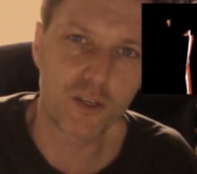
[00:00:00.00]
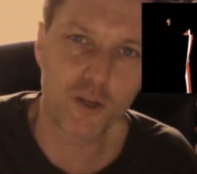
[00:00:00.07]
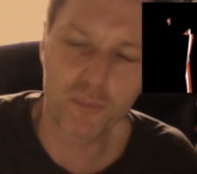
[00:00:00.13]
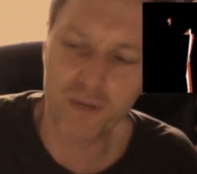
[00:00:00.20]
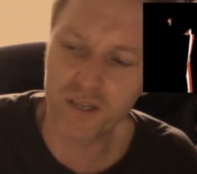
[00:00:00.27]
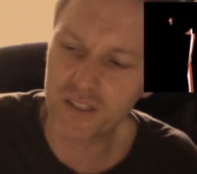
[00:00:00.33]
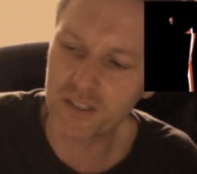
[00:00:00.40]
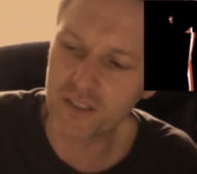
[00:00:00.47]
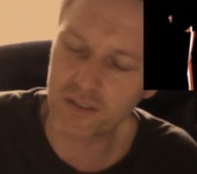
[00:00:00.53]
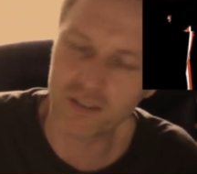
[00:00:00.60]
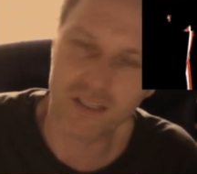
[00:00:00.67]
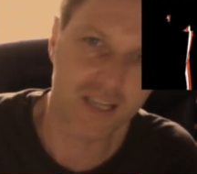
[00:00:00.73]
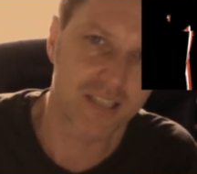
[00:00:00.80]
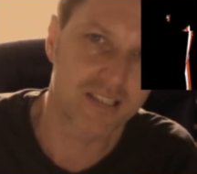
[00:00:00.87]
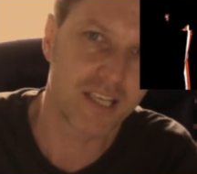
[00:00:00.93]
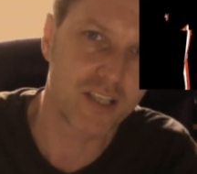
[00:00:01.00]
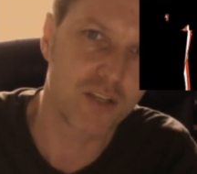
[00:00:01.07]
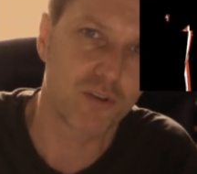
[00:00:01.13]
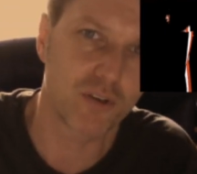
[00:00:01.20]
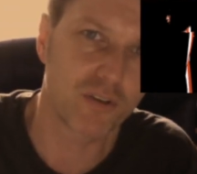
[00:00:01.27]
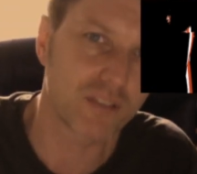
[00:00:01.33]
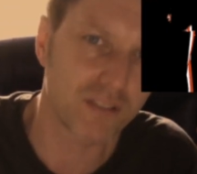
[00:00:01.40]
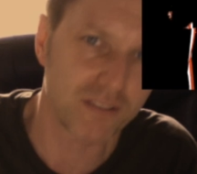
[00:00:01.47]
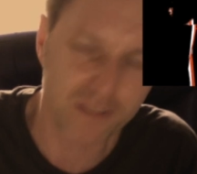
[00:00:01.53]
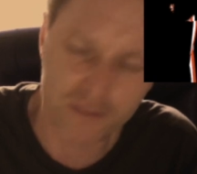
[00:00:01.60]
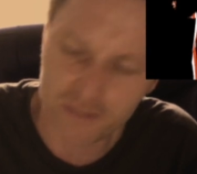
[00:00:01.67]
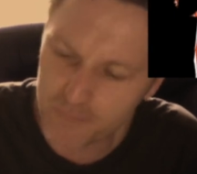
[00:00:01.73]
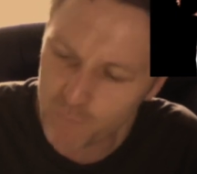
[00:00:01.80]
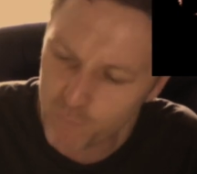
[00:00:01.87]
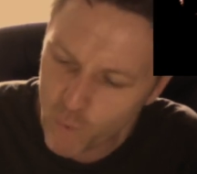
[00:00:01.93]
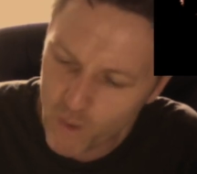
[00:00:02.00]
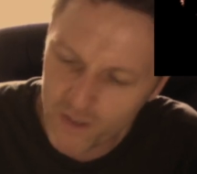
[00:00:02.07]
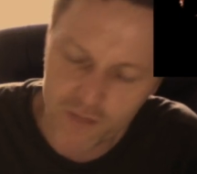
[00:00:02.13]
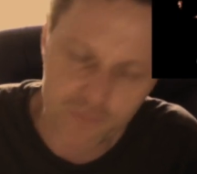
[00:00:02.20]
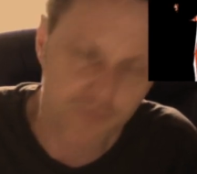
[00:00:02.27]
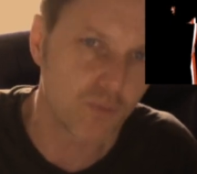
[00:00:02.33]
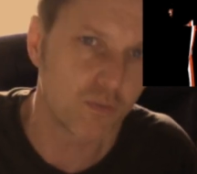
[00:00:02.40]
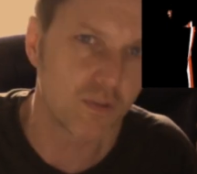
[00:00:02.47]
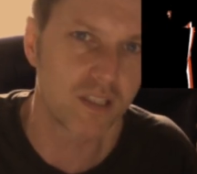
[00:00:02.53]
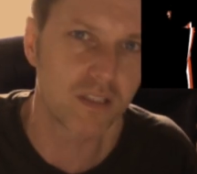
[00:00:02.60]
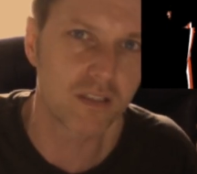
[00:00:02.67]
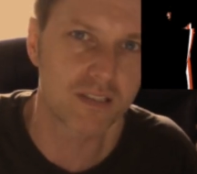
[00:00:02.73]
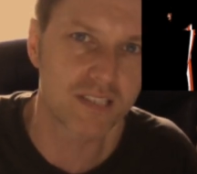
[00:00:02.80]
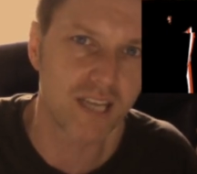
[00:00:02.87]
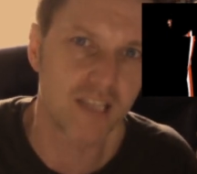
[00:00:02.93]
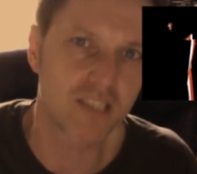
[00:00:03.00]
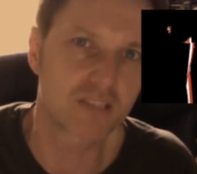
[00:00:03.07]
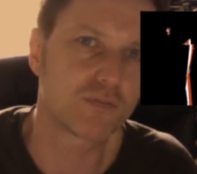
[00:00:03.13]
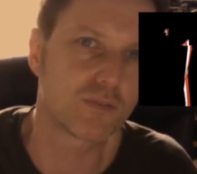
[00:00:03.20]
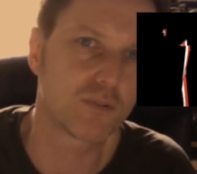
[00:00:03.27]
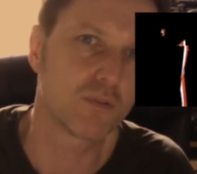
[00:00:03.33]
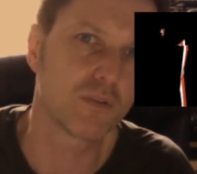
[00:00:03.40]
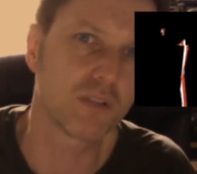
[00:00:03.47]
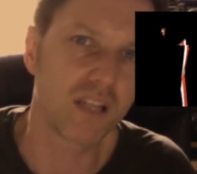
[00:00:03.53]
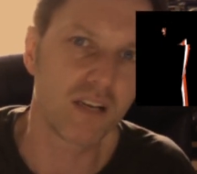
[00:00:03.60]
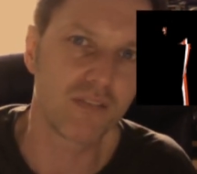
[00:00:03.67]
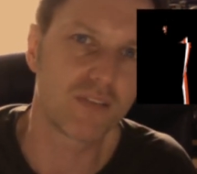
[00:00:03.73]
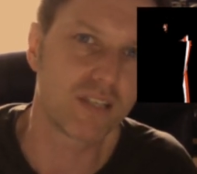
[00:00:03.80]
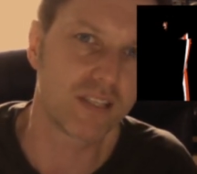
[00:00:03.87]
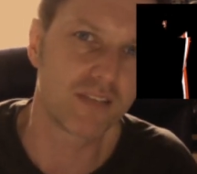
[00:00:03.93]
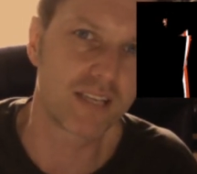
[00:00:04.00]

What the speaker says: because, like I said, you've got these wonderful little tasteful, lovely,